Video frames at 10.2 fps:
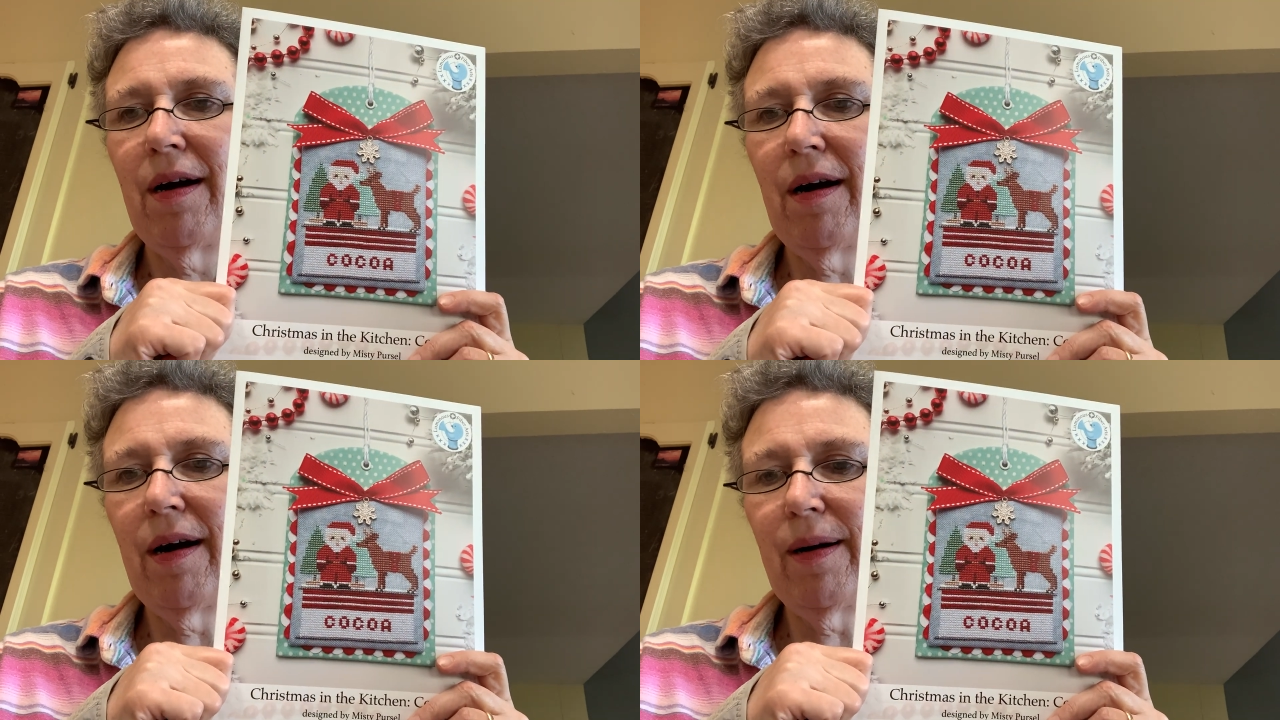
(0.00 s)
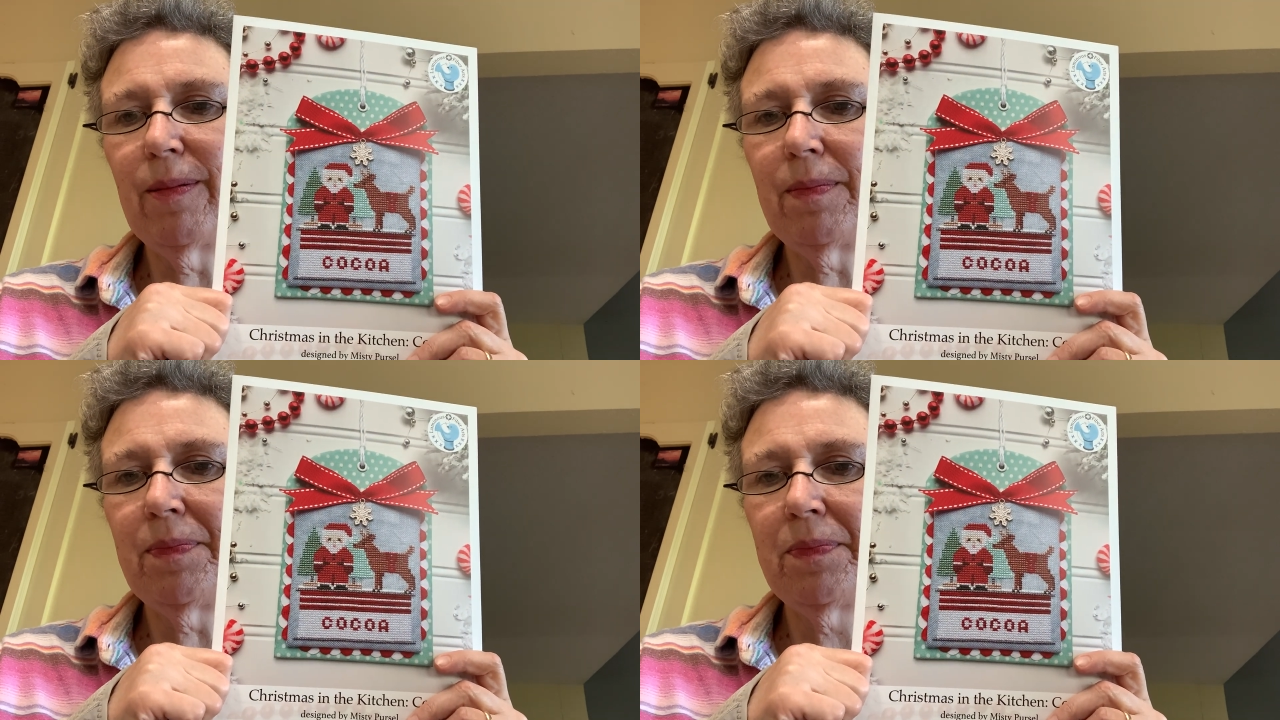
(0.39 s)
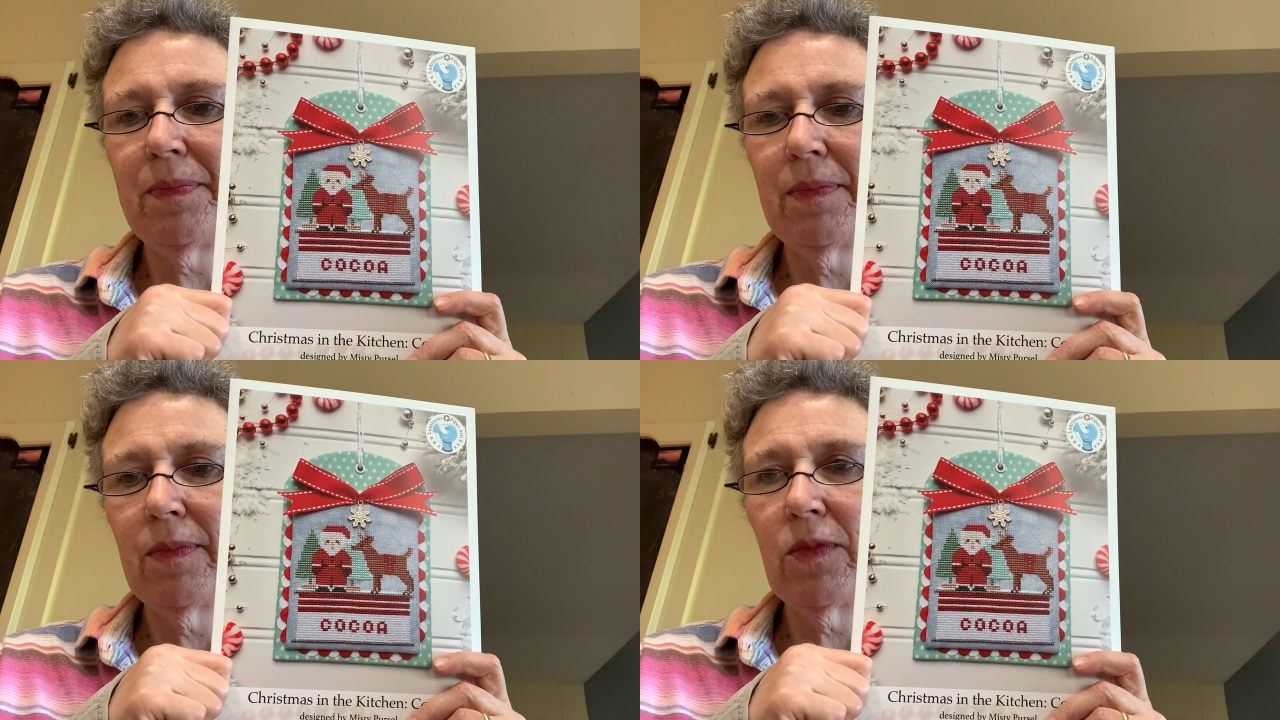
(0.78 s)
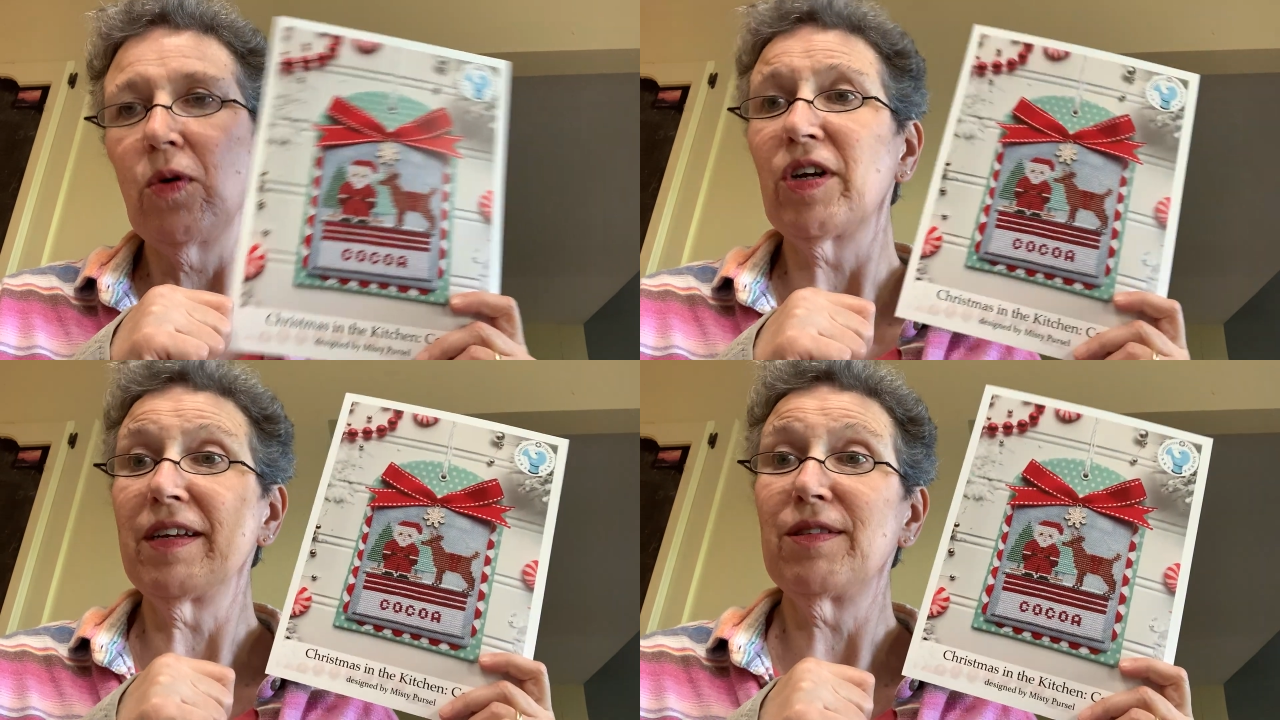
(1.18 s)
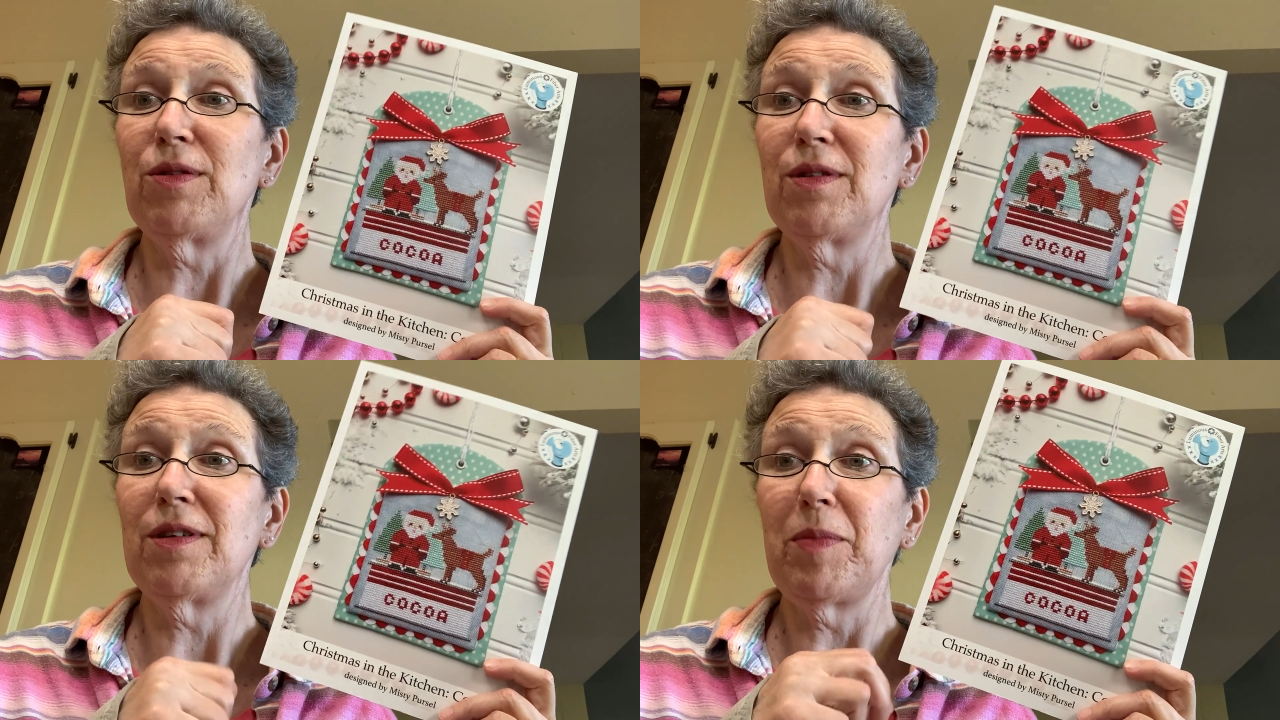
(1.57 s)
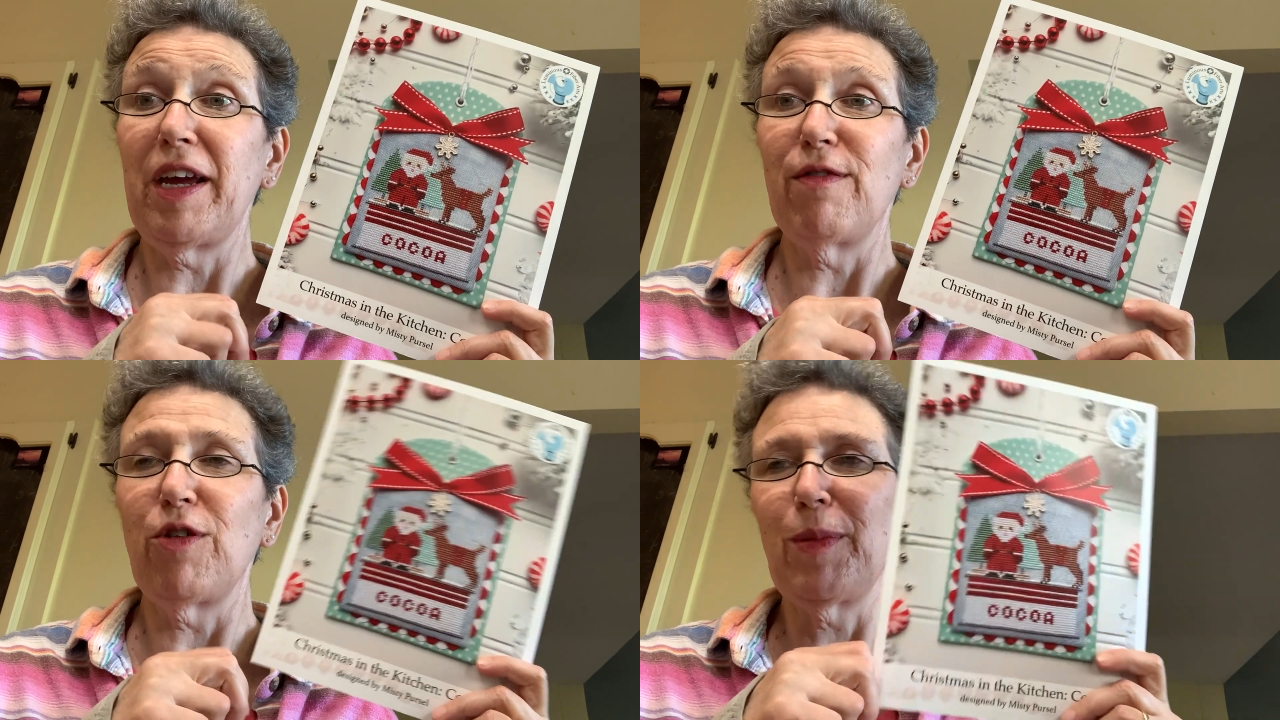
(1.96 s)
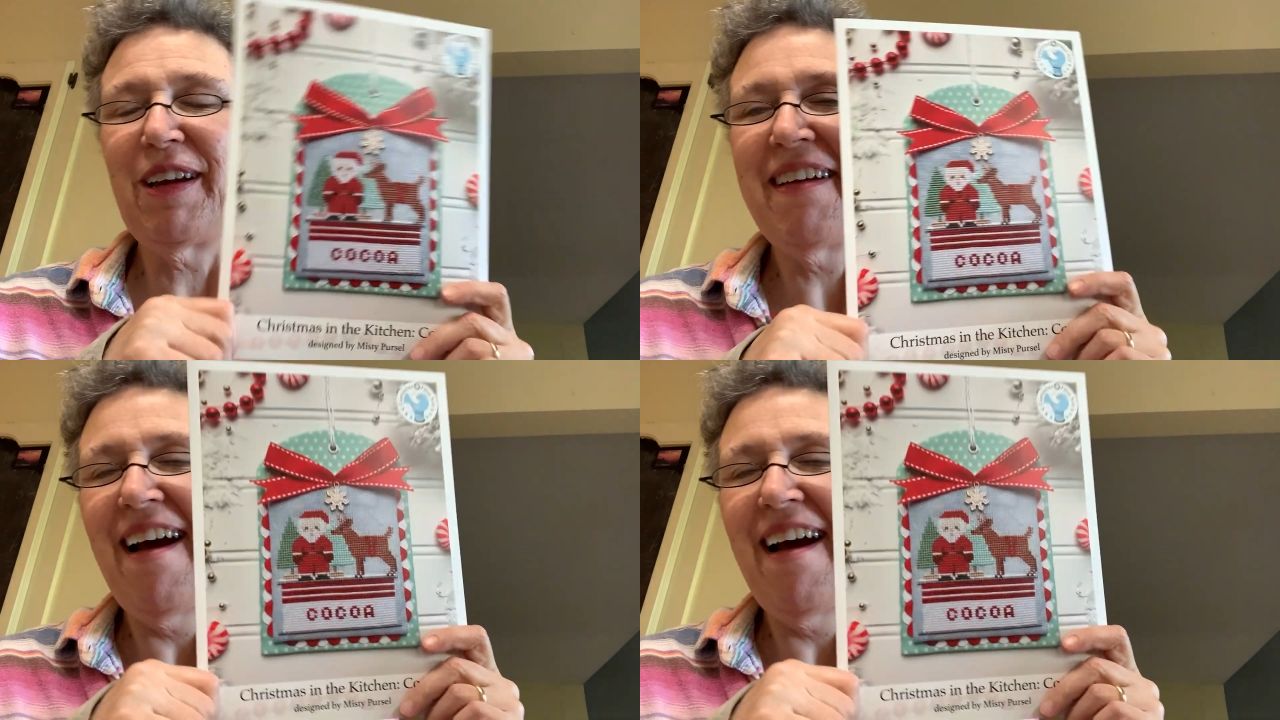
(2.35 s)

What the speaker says: Or get Susan to make it for me.